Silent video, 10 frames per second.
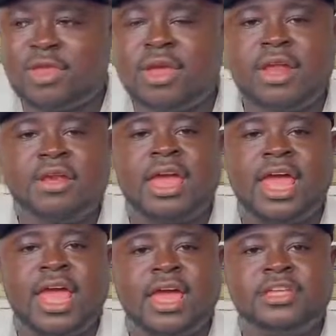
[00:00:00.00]
the
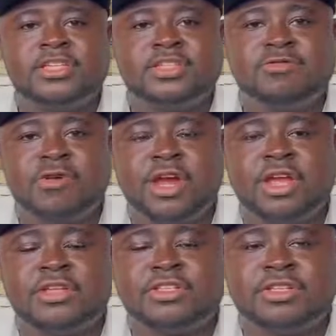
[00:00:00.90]
age
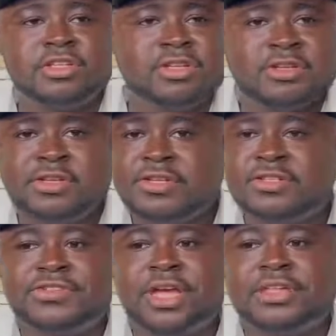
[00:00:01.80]
range,
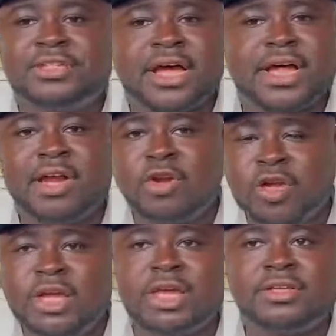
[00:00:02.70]
gender,
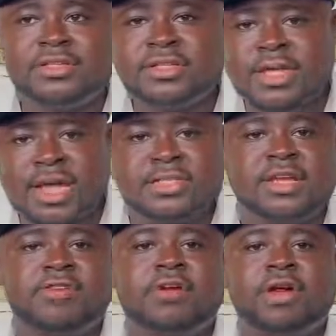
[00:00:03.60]
location,
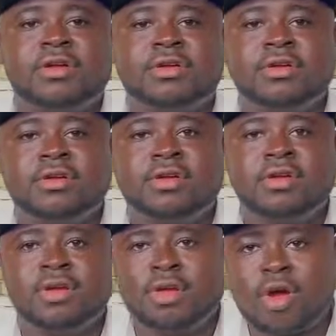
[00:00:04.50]
etc.
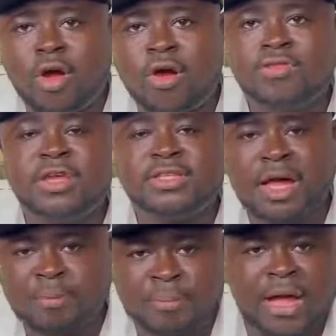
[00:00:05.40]
All these
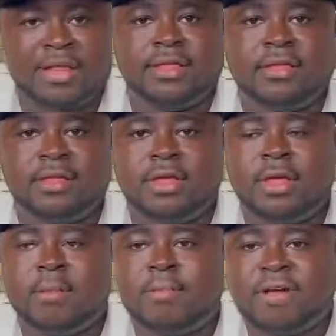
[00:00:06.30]
are part,
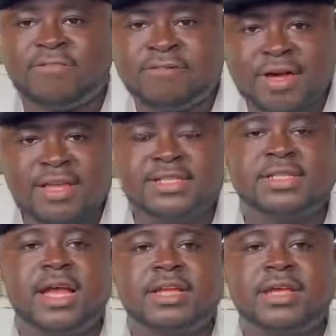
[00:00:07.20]
but
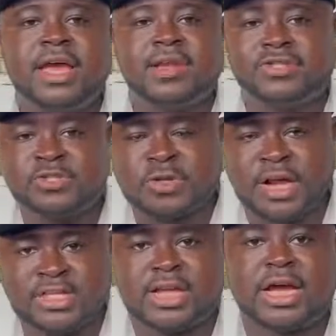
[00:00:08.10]
functionally and
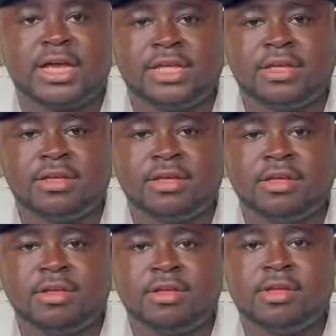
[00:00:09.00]
strategically,
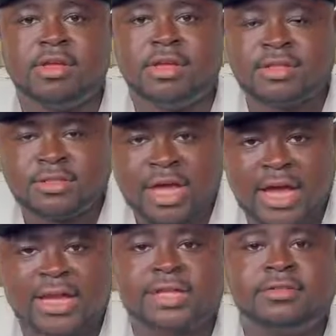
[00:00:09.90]

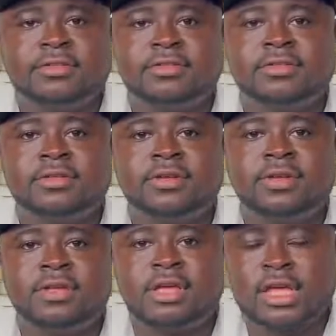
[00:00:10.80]
targeting
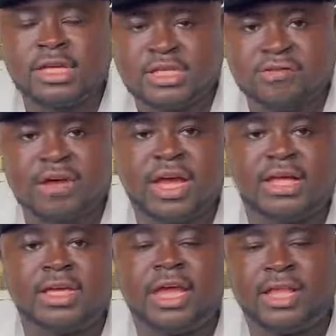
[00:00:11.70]
is
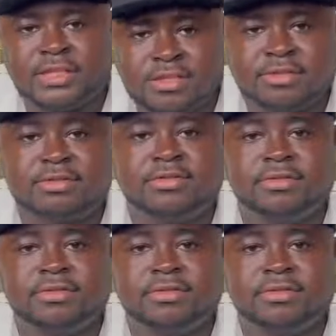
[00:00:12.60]
divided into 2: